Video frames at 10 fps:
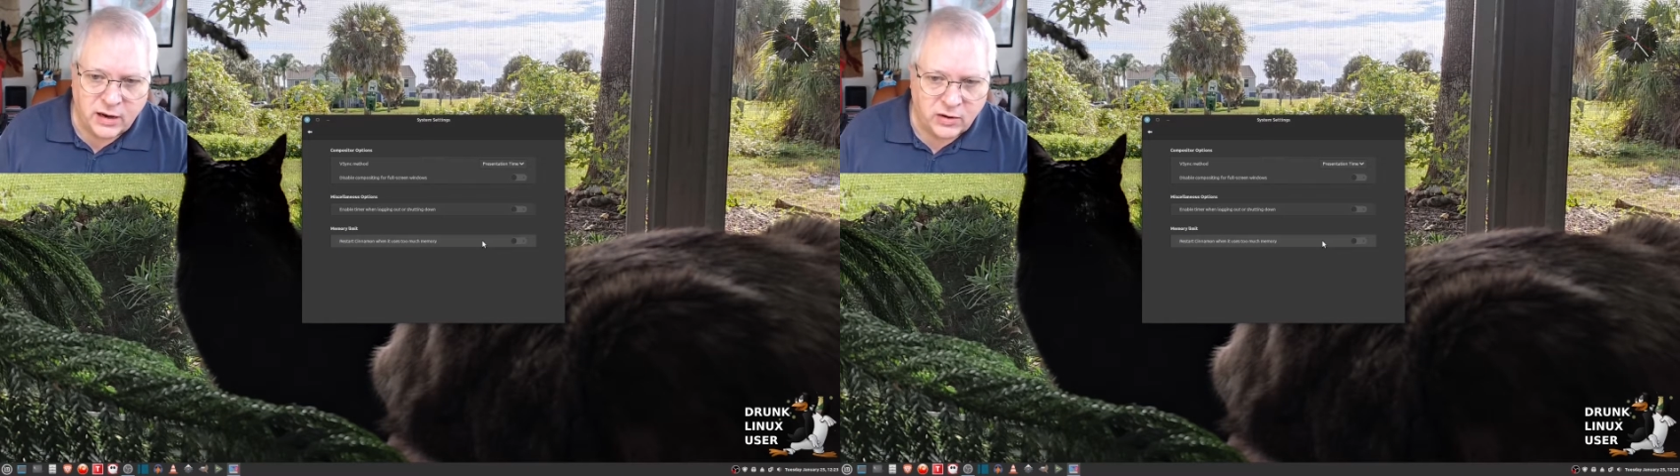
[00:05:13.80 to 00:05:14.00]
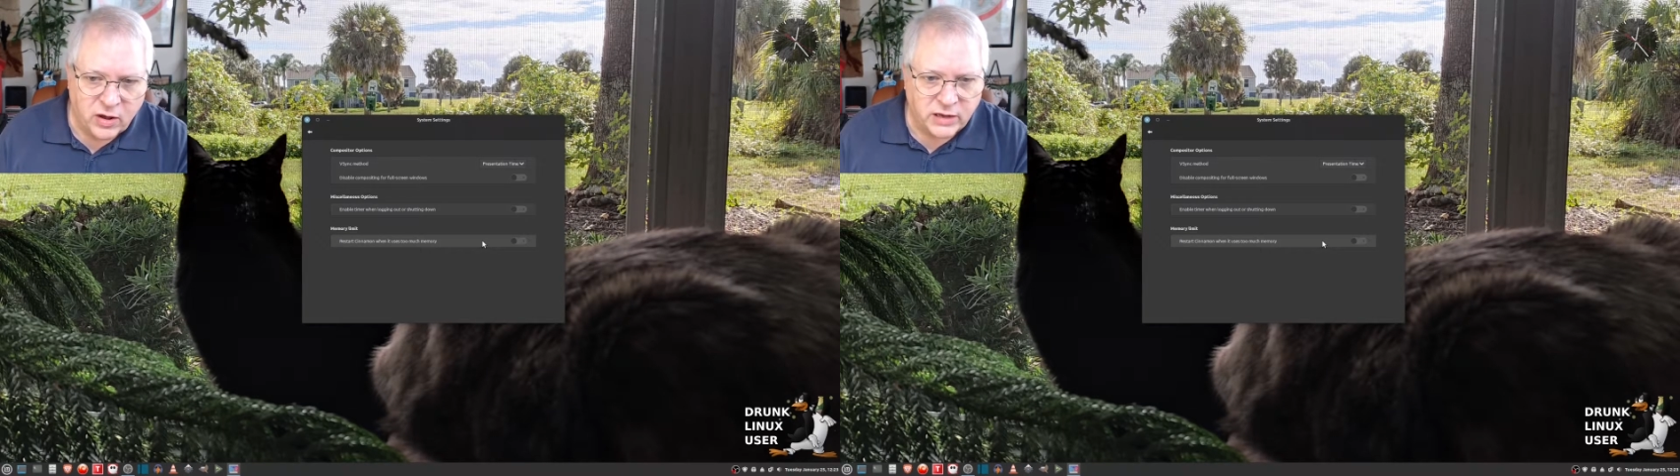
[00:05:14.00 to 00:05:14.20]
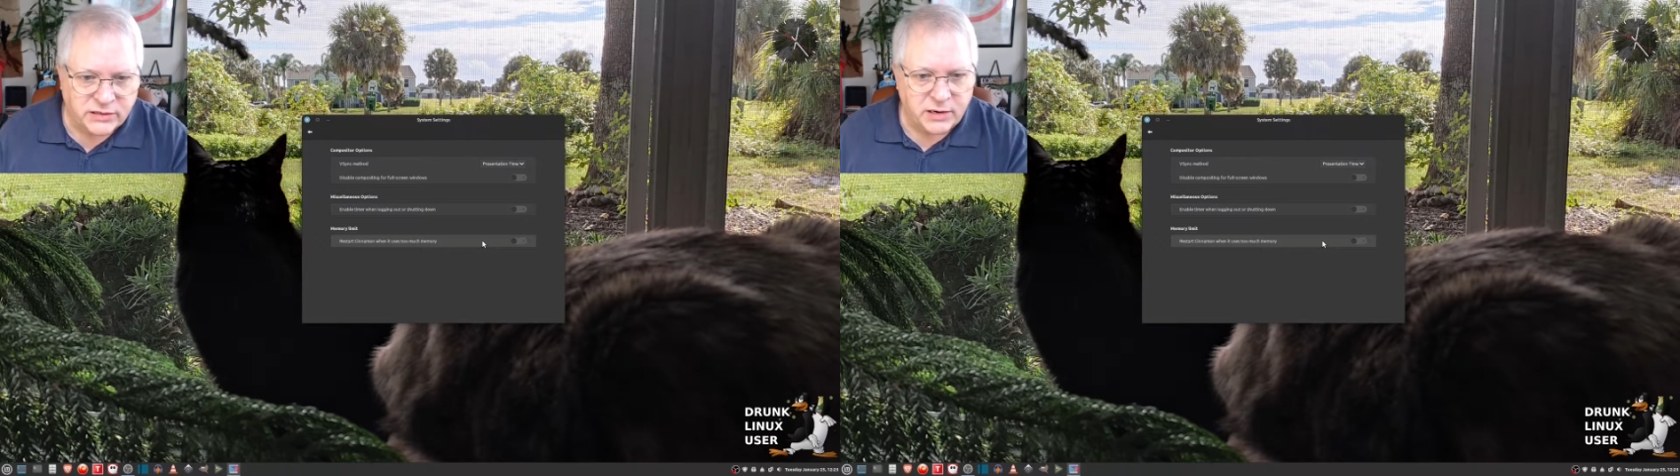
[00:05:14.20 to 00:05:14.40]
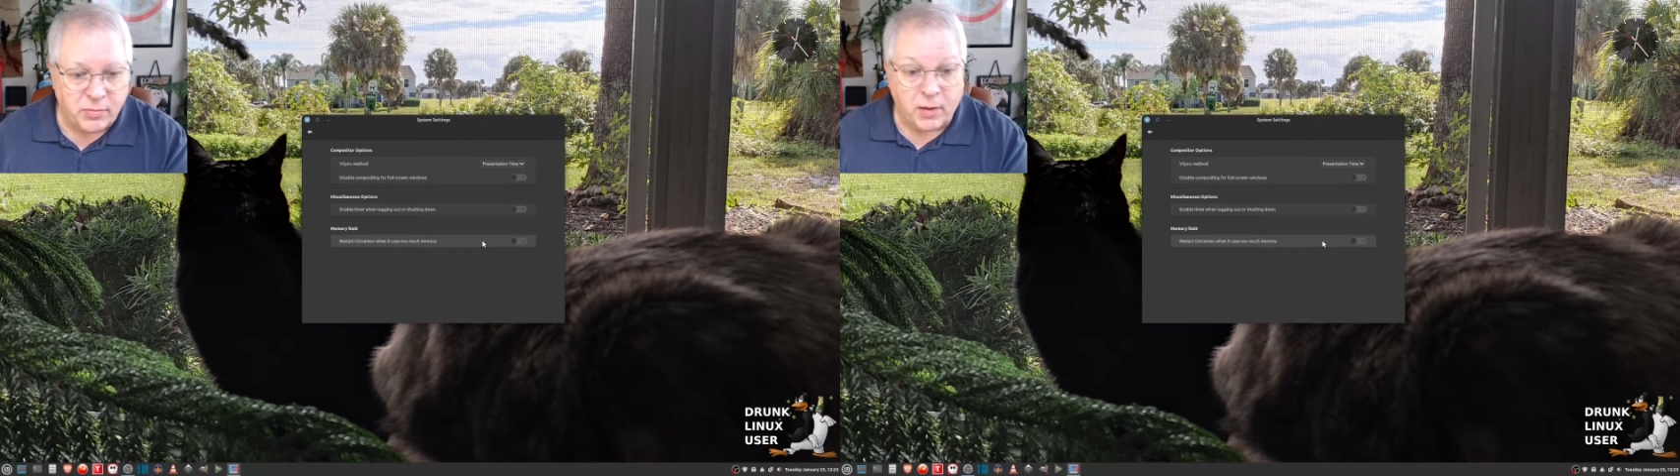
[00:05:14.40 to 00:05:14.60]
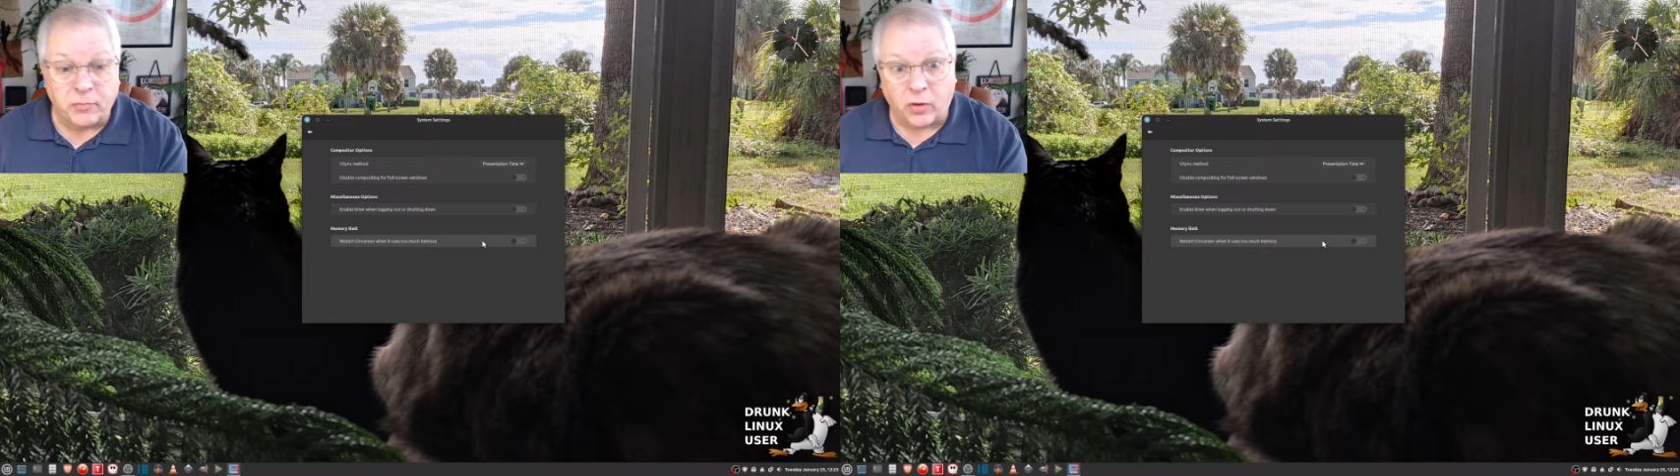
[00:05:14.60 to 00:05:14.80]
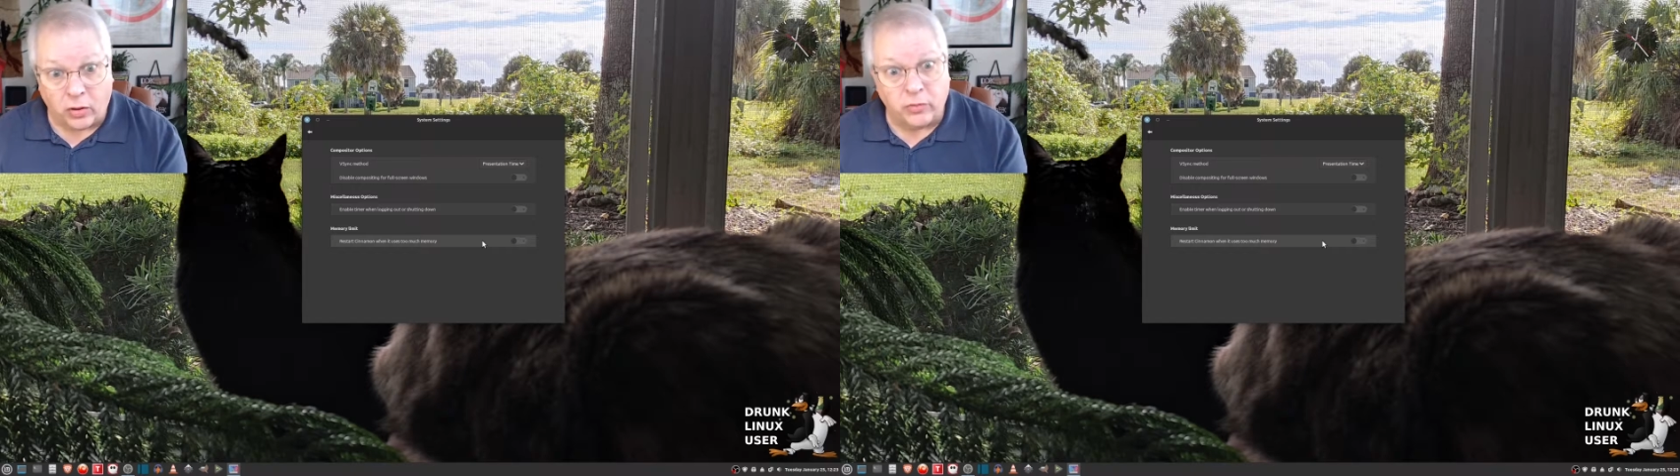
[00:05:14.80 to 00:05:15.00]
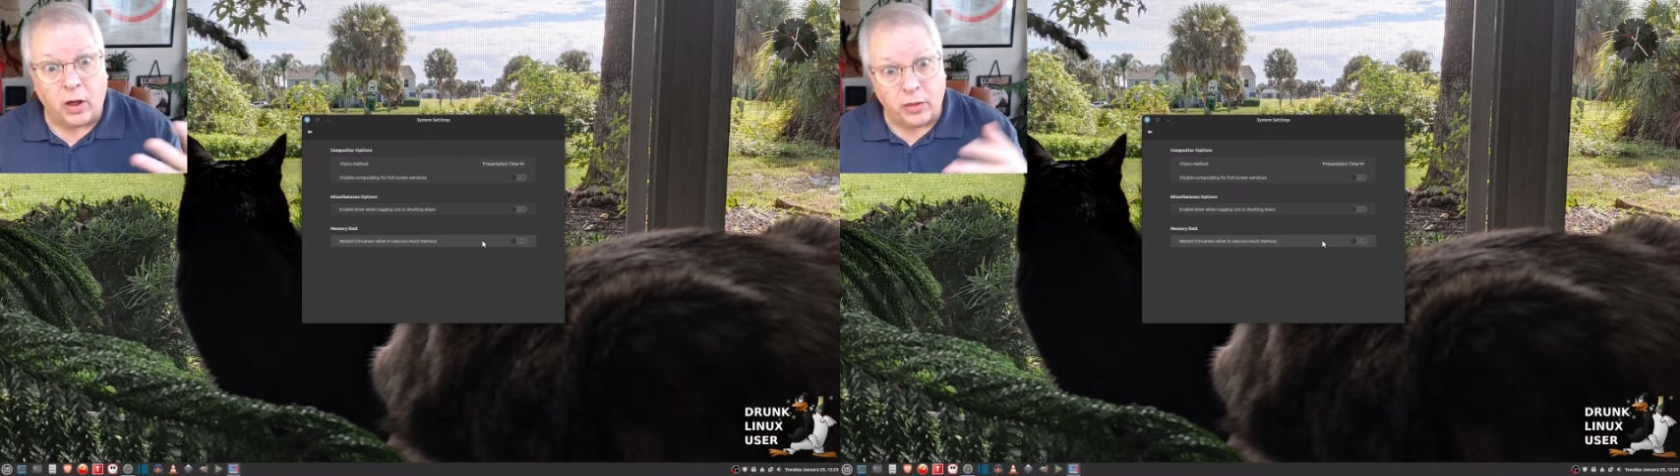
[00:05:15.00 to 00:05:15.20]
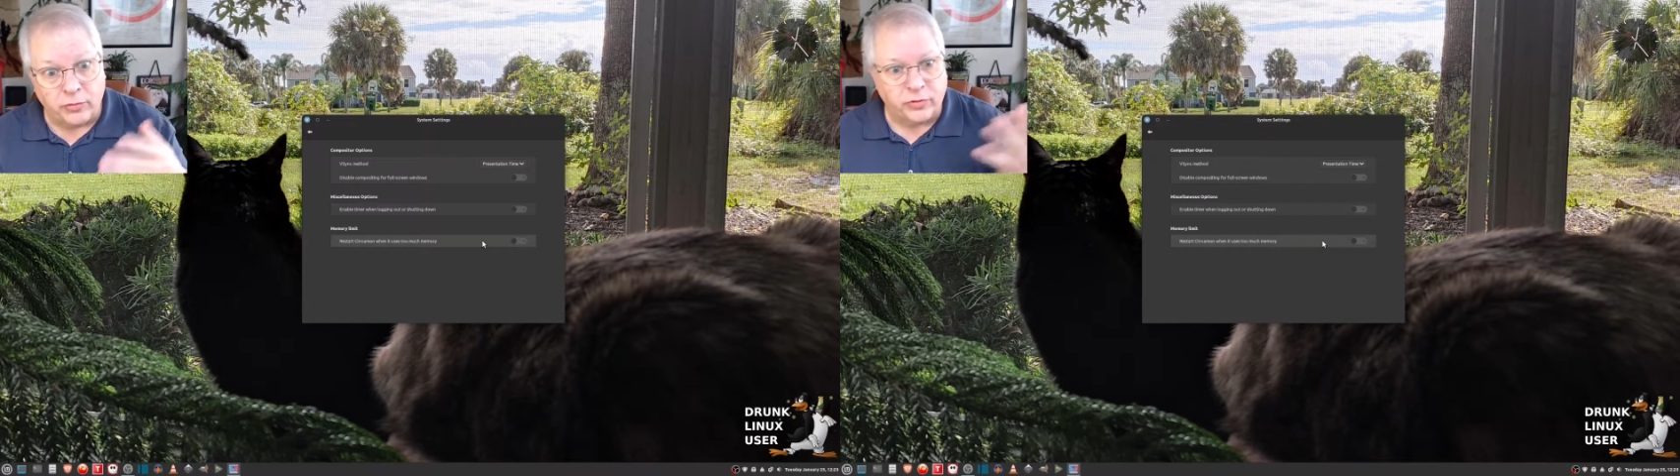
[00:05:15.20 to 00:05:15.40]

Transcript: cause any problems other